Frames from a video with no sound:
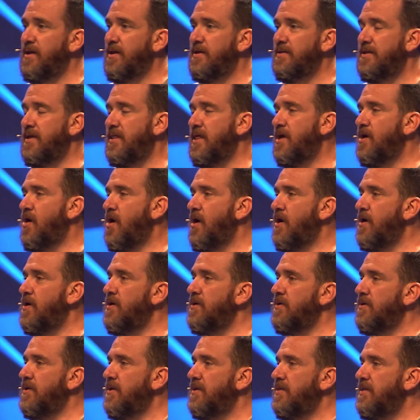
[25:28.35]
than they
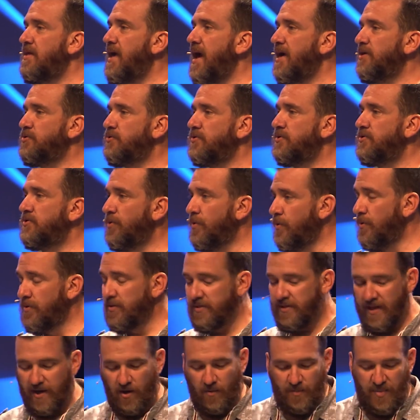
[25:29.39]
are the actual souls
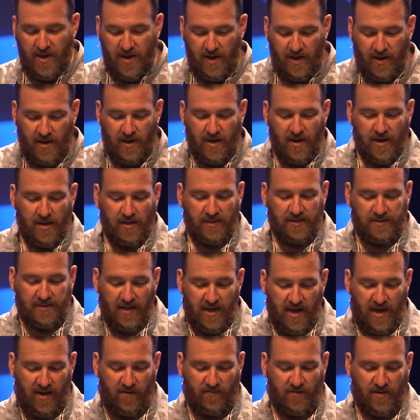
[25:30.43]
that are being
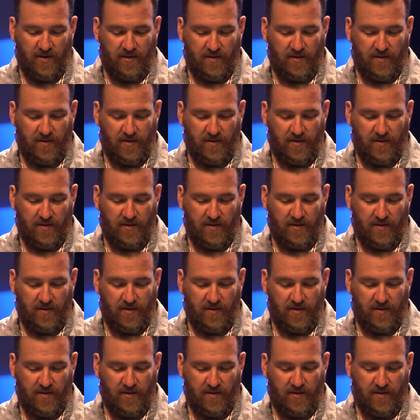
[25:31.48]
saved.